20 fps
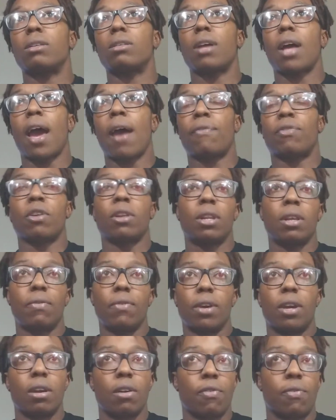after
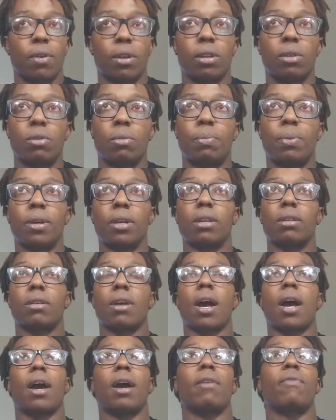living here for a little bit,
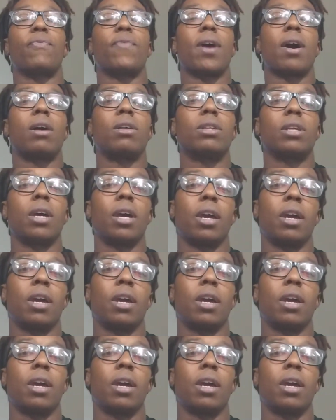I found